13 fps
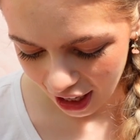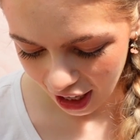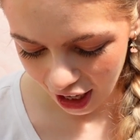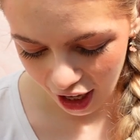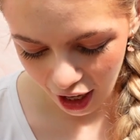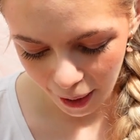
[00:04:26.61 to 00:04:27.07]

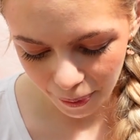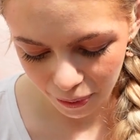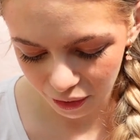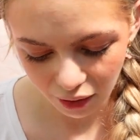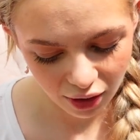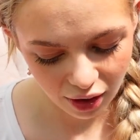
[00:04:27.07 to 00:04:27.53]

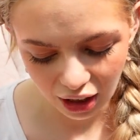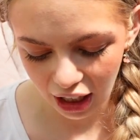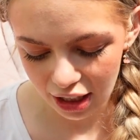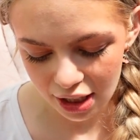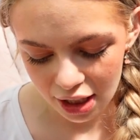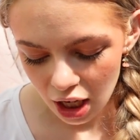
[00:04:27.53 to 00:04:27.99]
They're
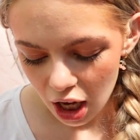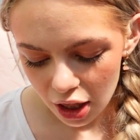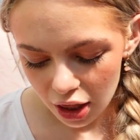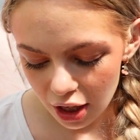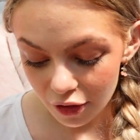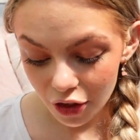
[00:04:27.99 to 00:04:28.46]

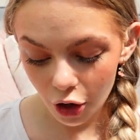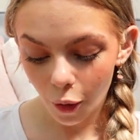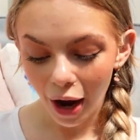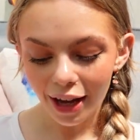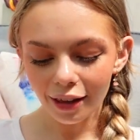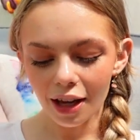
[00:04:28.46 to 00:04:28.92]

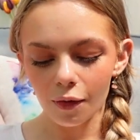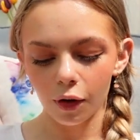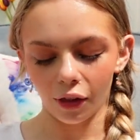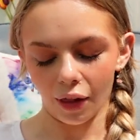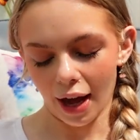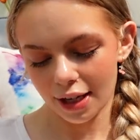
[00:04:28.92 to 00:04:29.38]
quite like
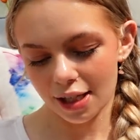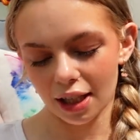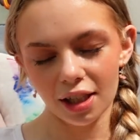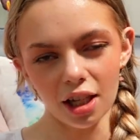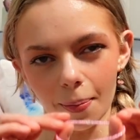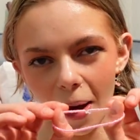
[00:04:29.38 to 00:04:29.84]

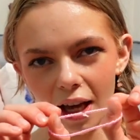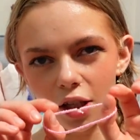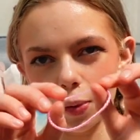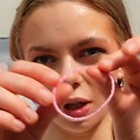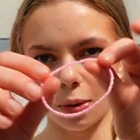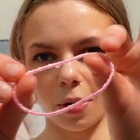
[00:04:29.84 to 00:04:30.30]
relaxing to make
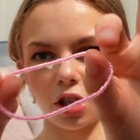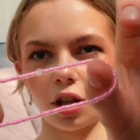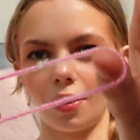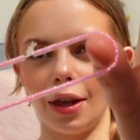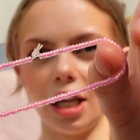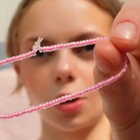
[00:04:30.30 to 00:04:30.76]
as well,
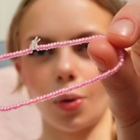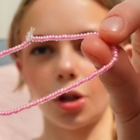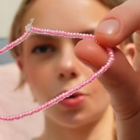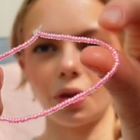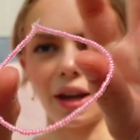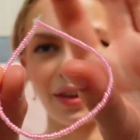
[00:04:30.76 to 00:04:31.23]
especially these
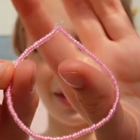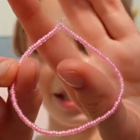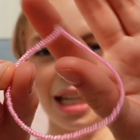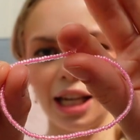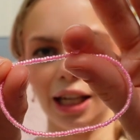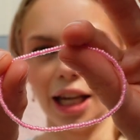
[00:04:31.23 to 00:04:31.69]
ones with like the
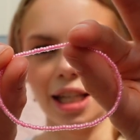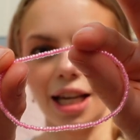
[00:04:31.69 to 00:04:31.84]
teeny